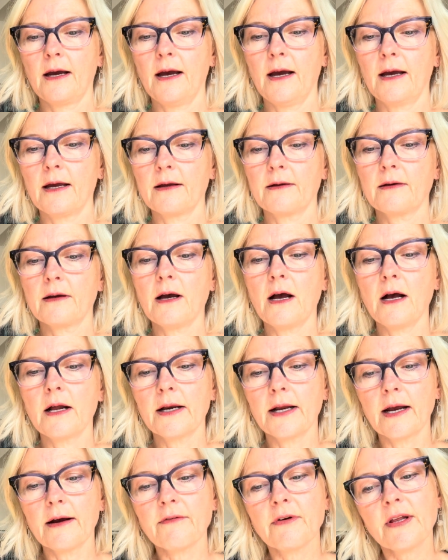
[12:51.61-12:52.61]
I cut
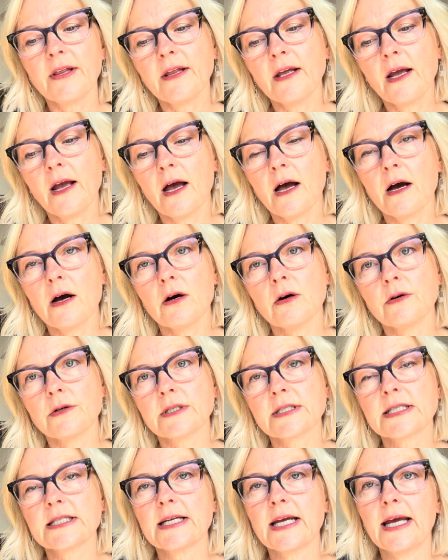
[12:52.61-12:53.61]
everything
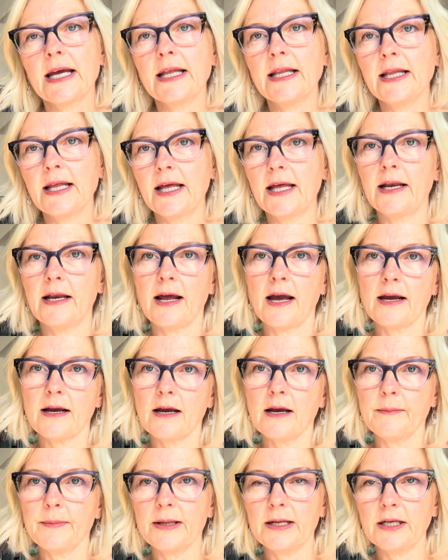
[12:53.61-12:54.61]
out, and then I
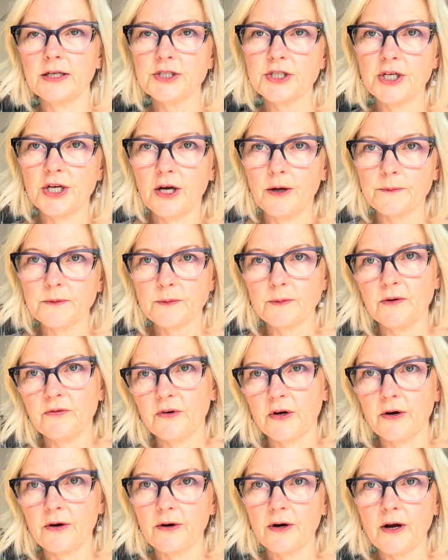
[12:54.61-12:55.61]
come in and she helps me
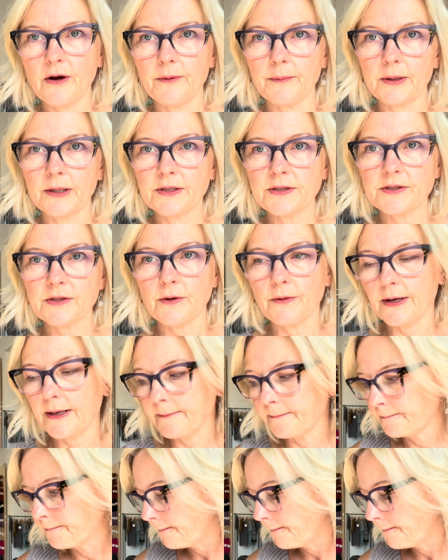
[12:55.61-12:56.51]
figure out how I'm gonna sew it.